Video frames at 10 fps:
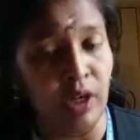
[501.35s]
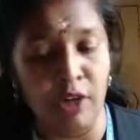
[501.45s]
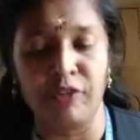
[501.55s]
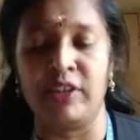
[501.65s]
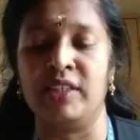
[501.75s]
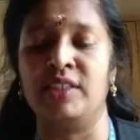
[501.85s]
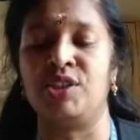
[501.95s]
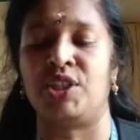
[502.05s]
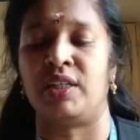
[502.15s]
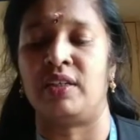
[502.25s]
of
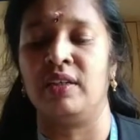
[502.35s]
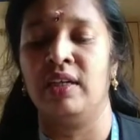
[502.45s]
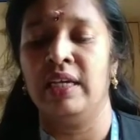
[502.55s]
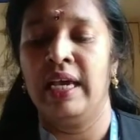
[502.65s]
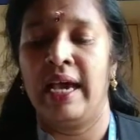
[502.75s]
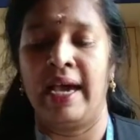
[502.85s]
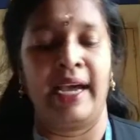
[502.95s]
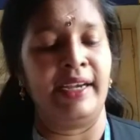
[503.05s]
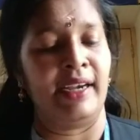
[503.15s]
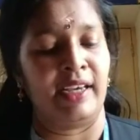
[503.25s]
energy
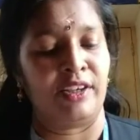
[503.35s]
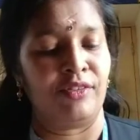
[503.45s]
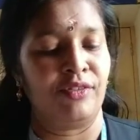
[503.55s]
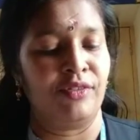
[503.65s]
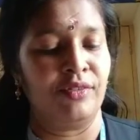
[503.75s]
and life.